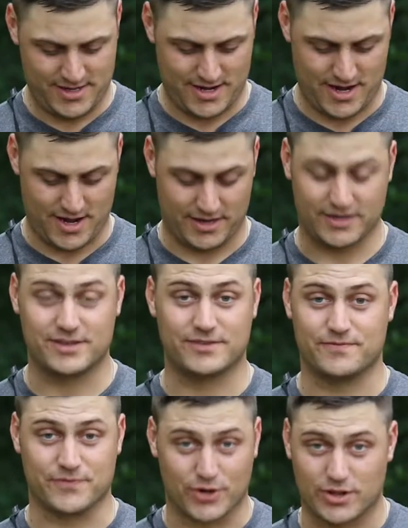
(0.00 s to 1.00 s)

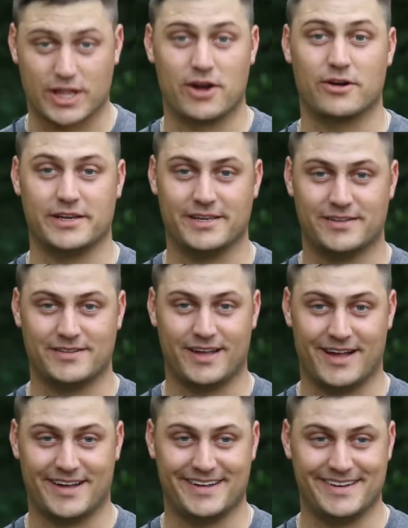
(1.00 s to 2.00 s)
for clarity,
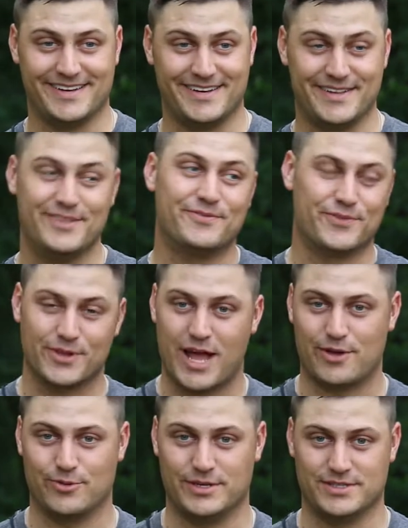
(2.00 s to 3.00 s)
for a
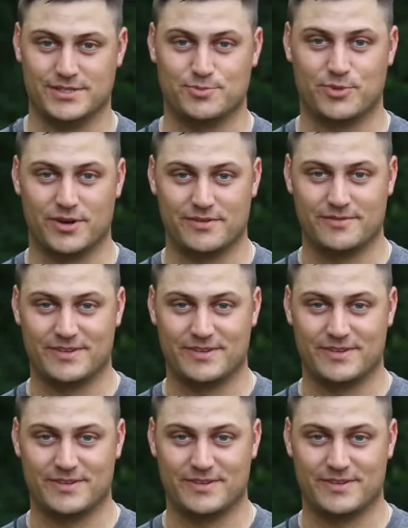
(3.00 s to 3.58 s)
lot of reasons, but